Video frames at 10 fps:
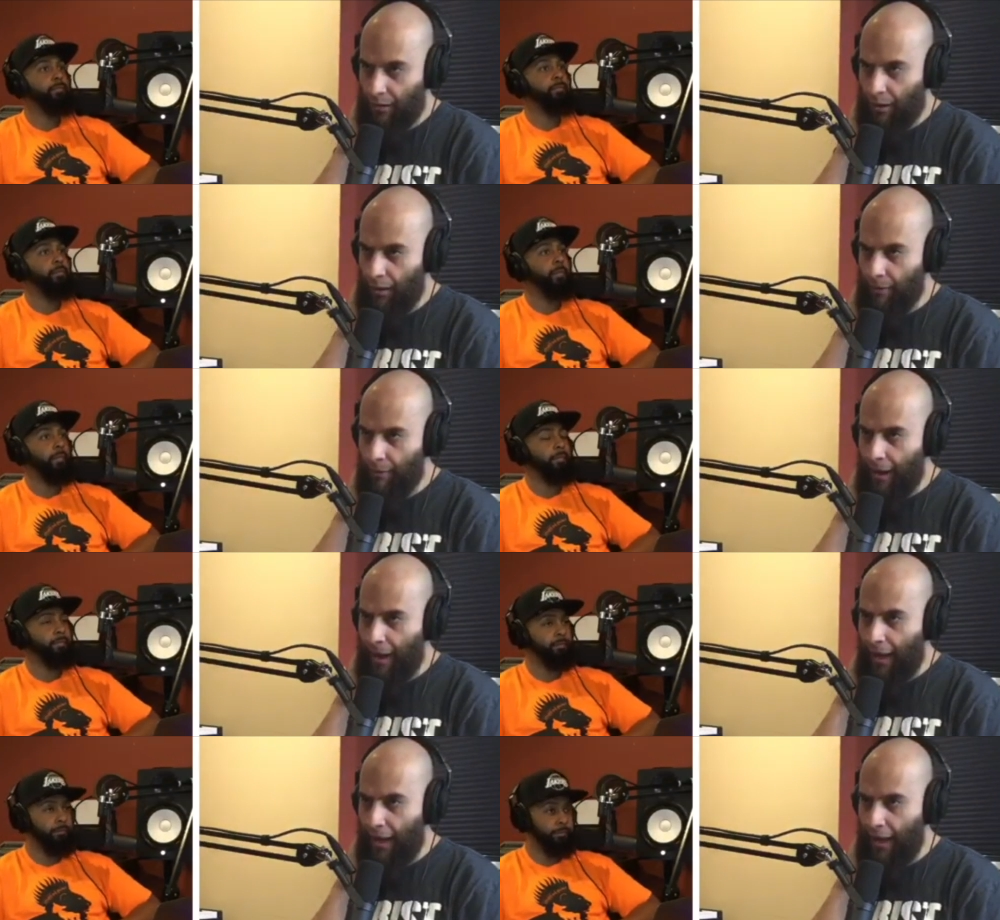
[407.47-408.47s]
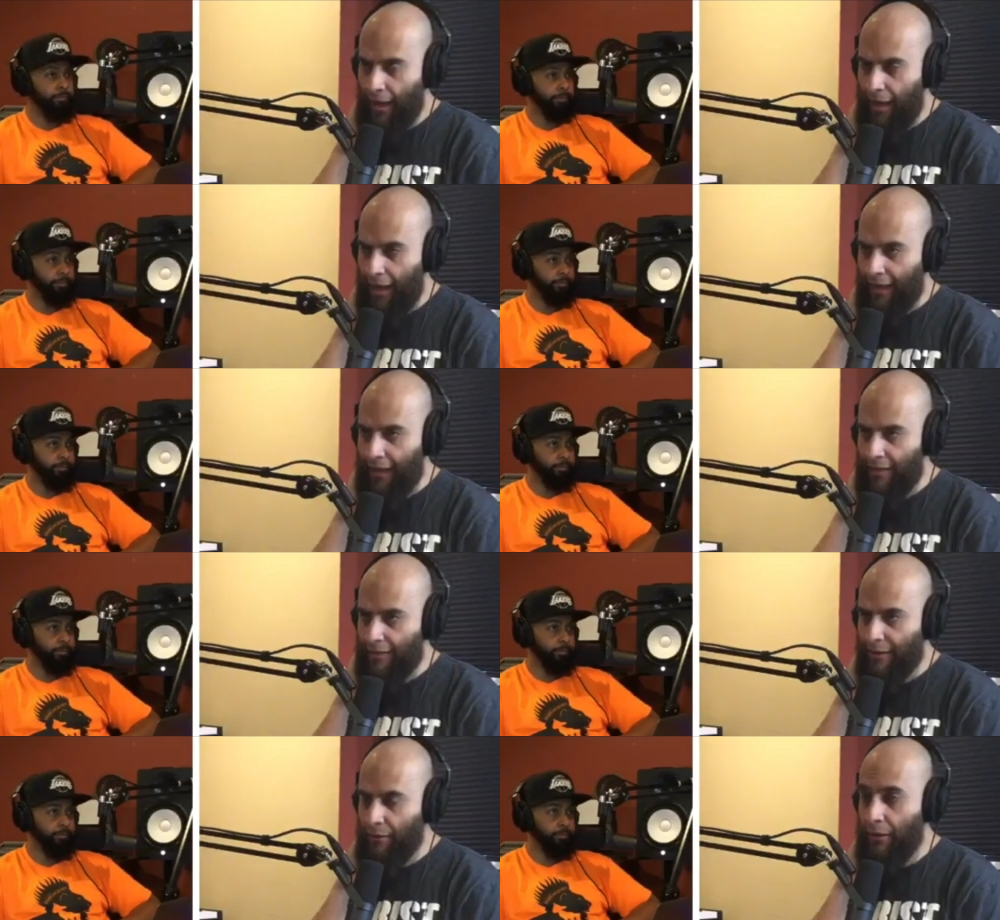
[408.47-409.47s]
Speaker 1: Um, I can't
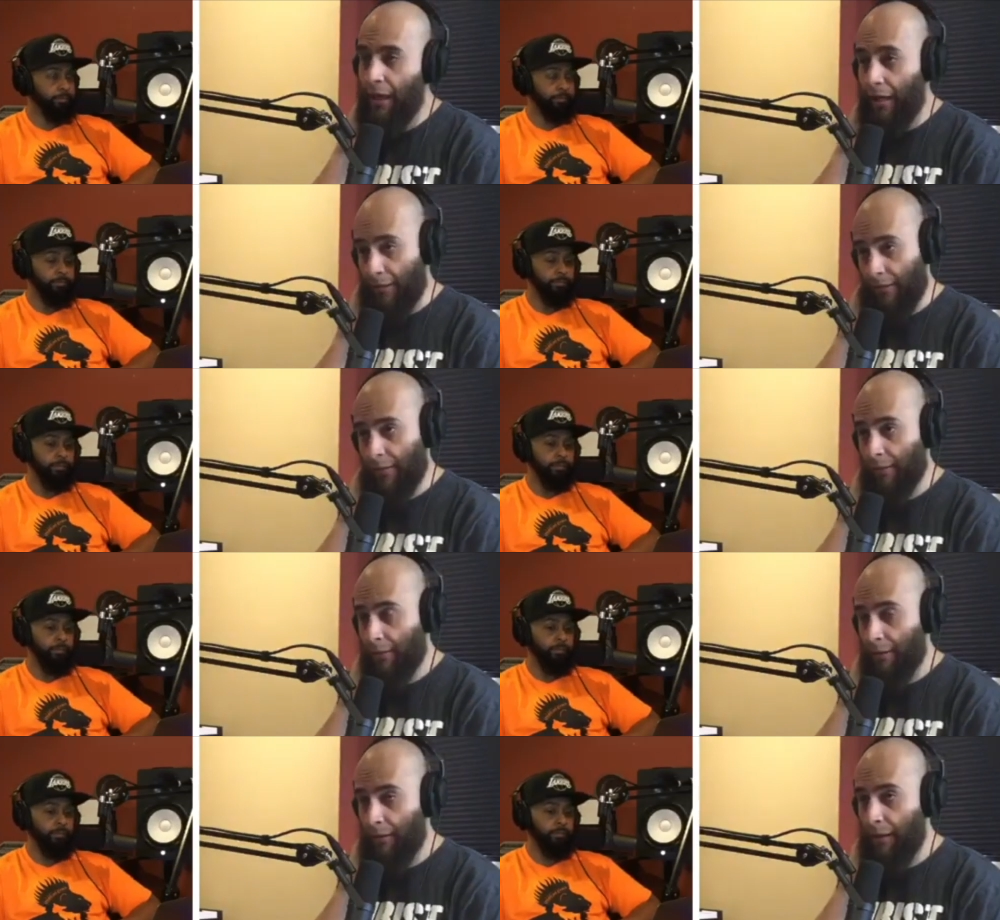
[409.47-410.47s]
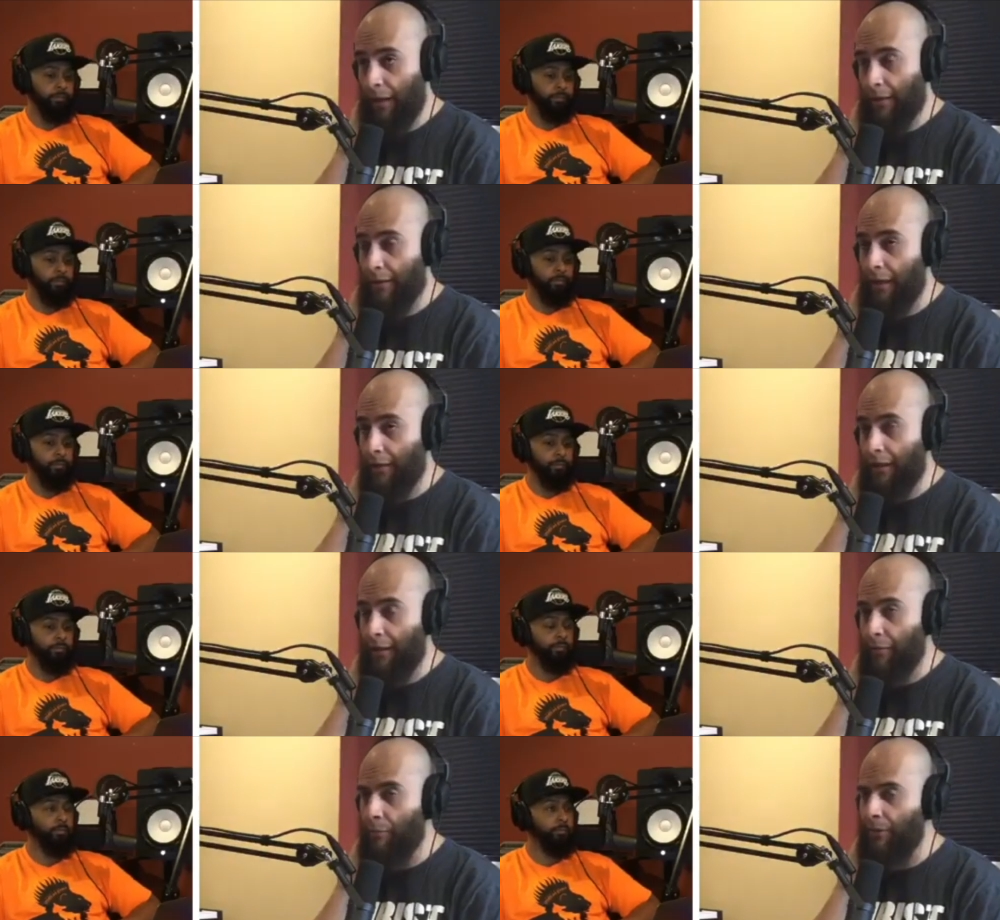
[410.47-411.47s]
say yes, yes. I
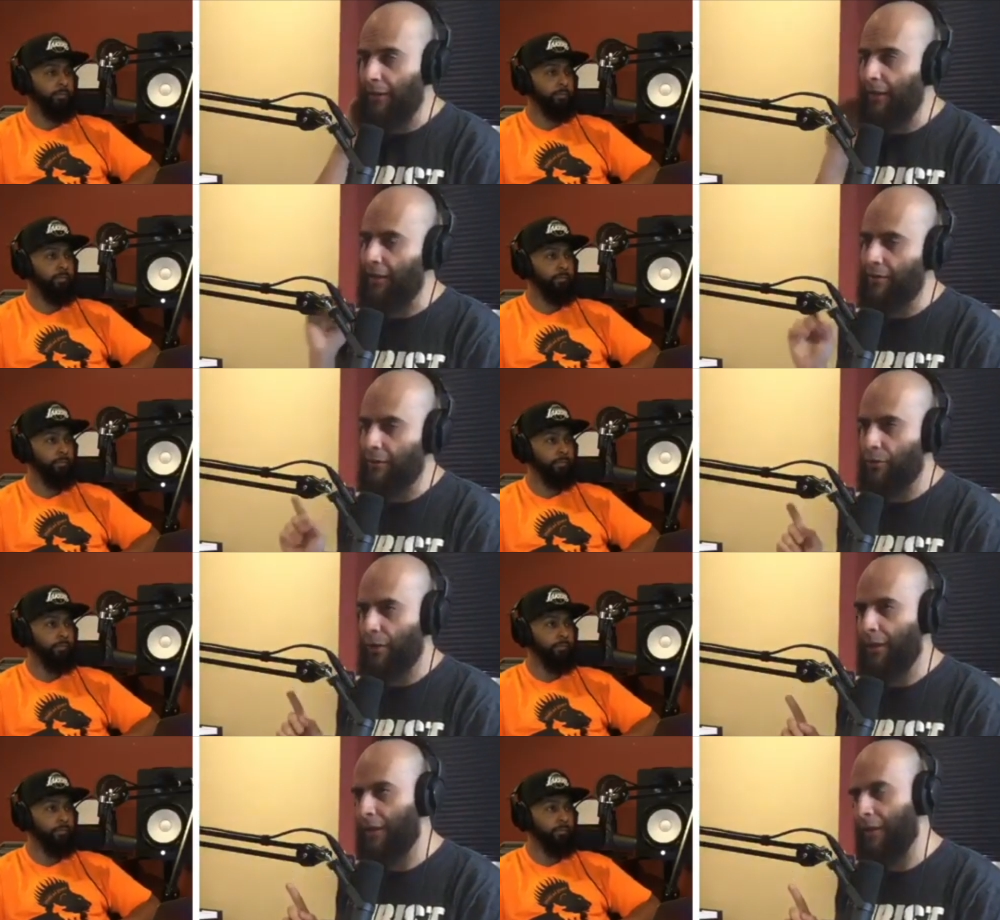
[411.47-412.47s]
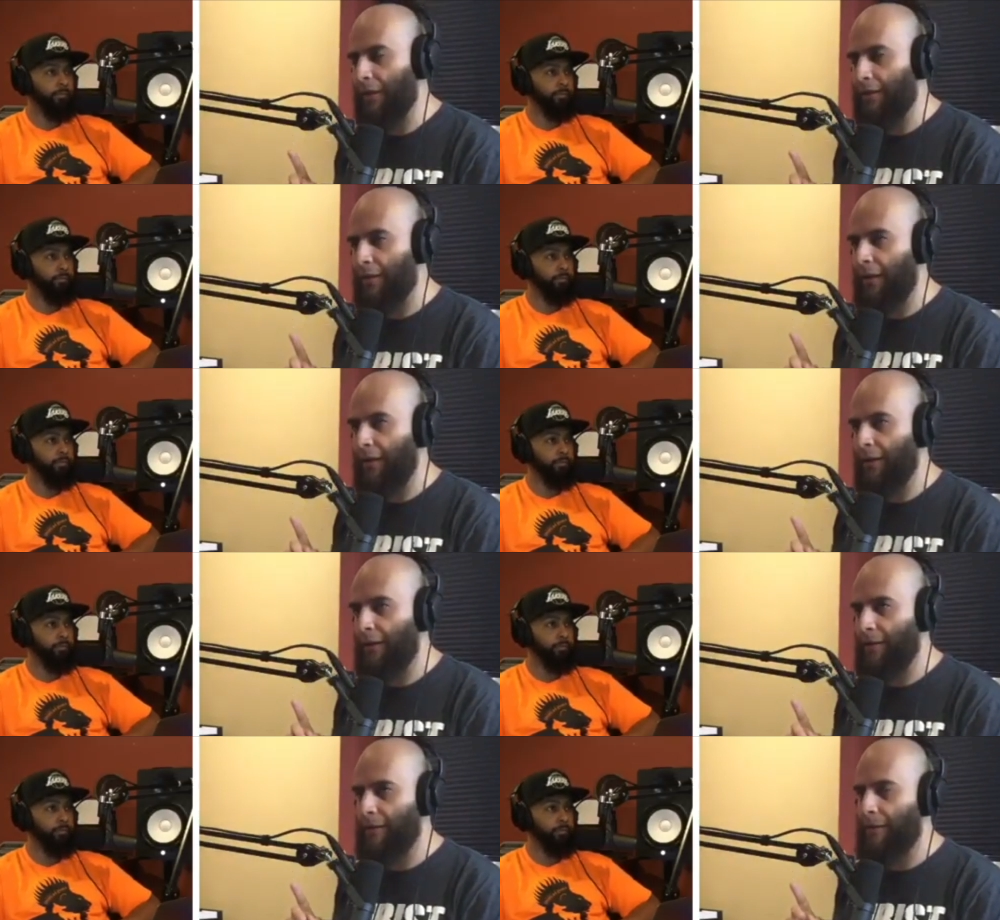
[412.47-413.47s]
think, but the, here's the tricky thing: is that
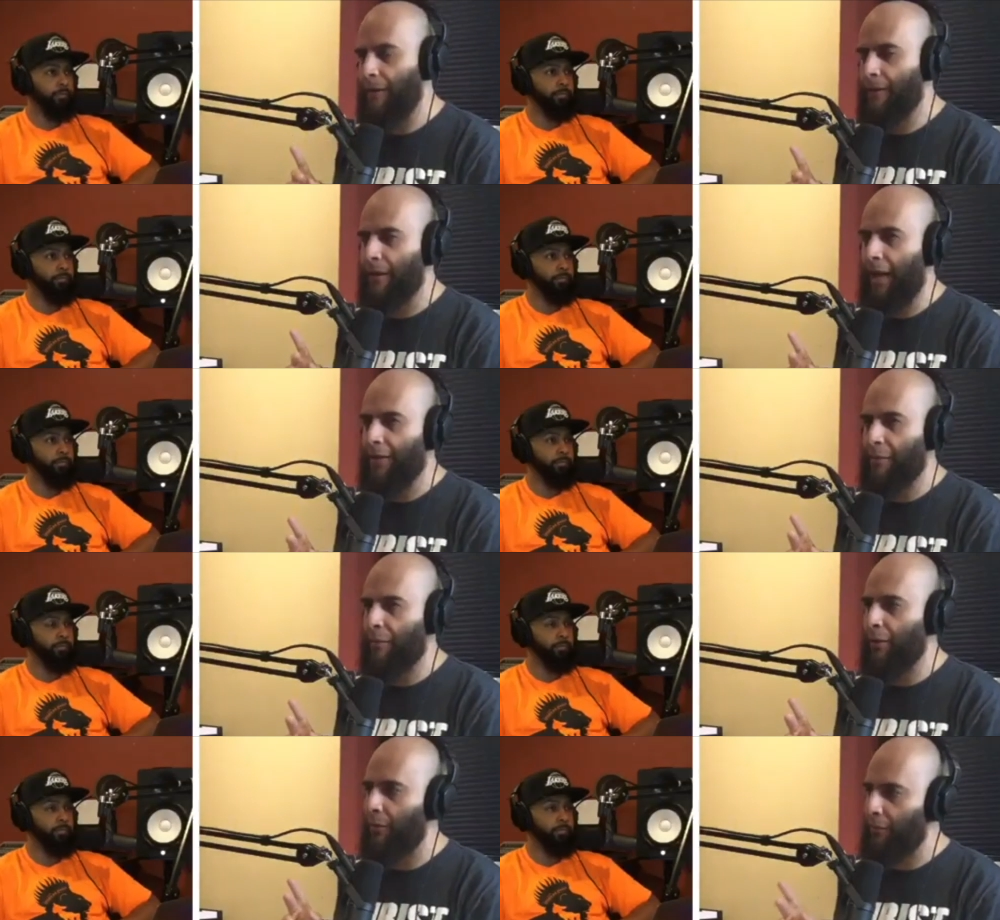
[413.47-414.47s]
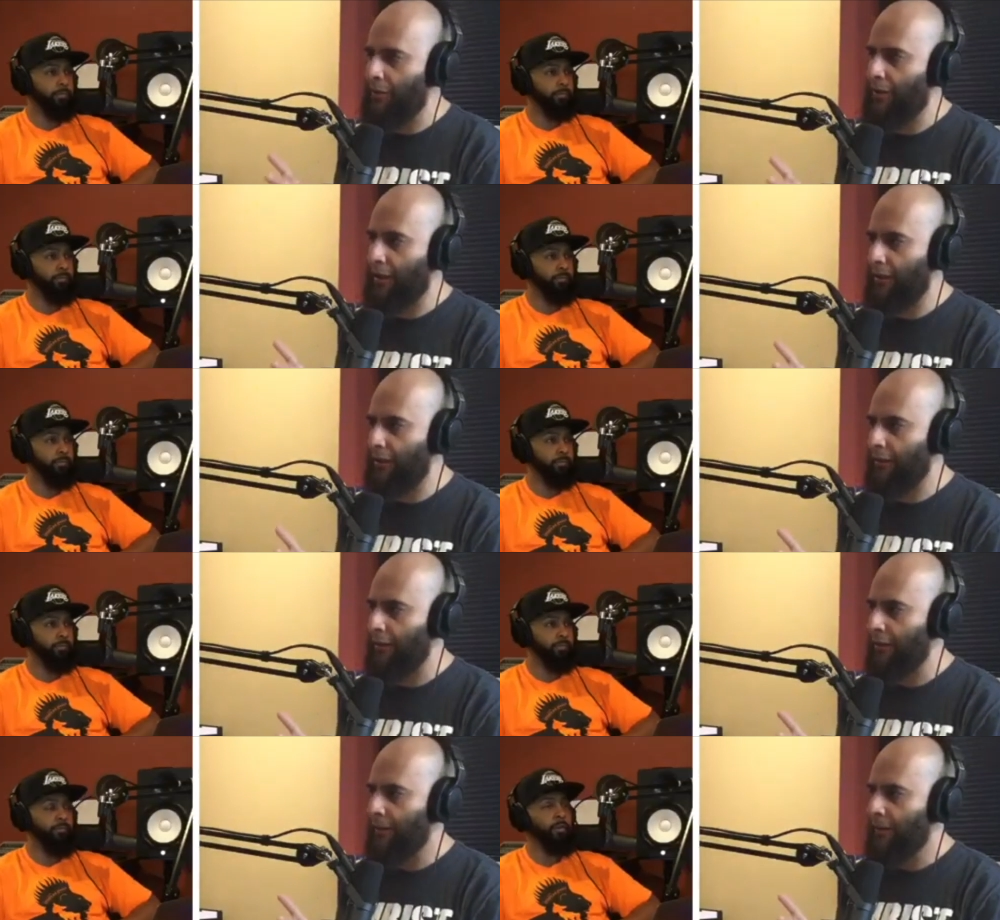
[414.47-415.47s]
it's it hasn't been communicated.
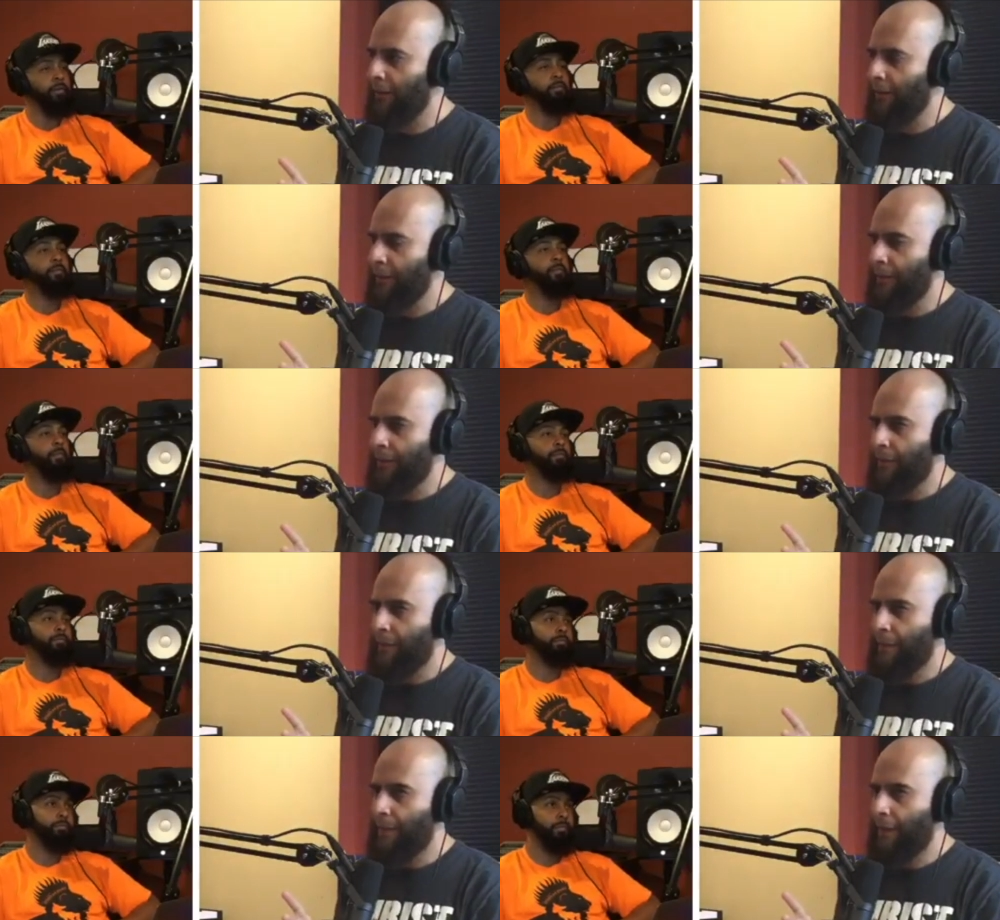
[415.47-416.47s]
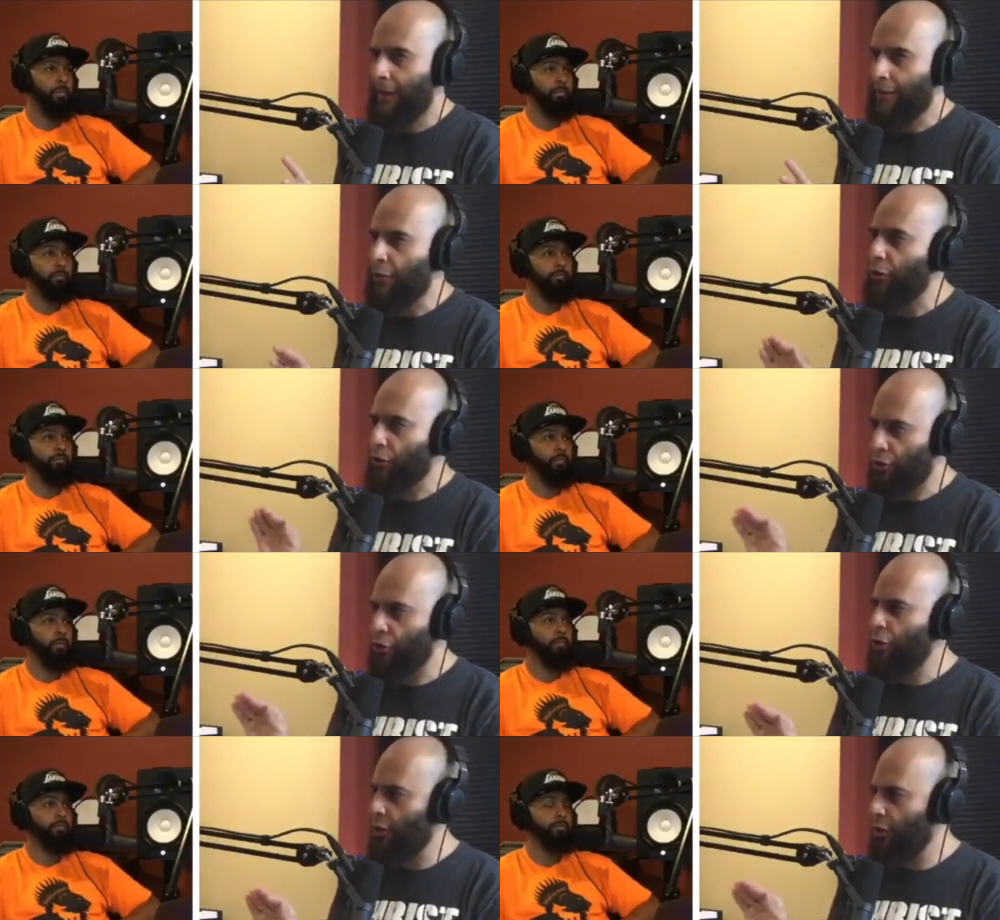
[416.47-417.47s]
Right. It's
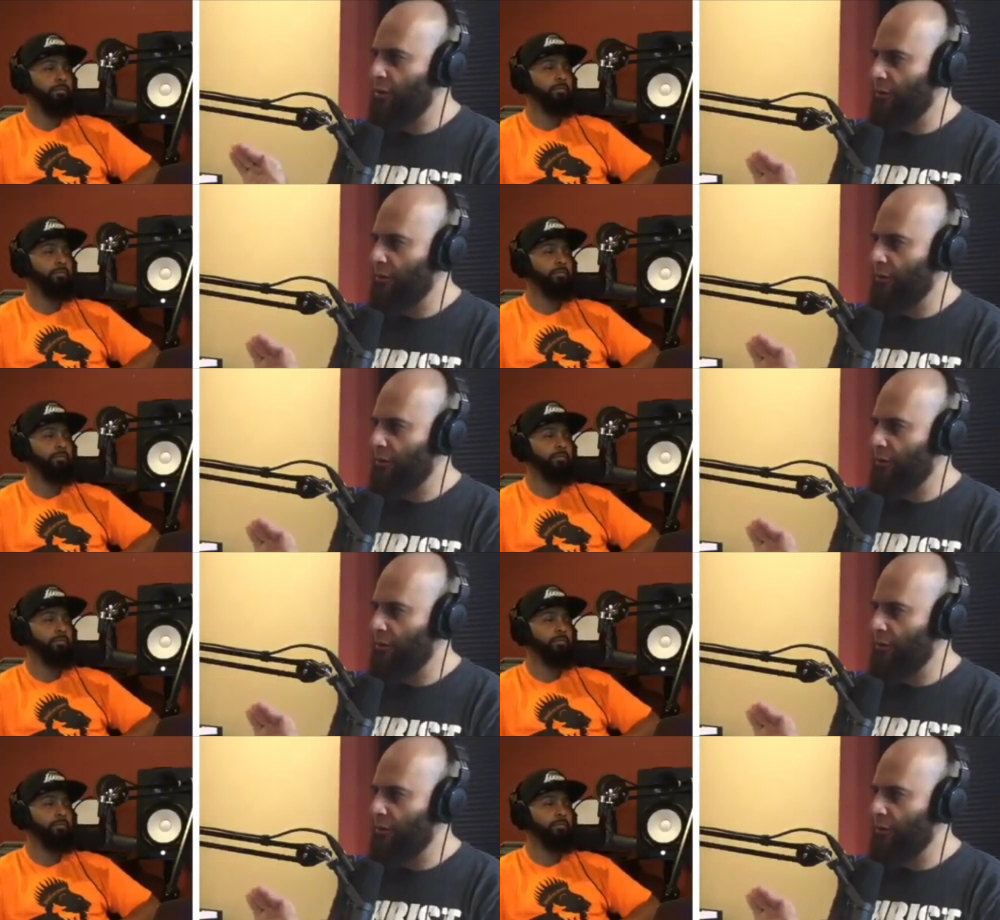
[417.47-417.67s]
understood.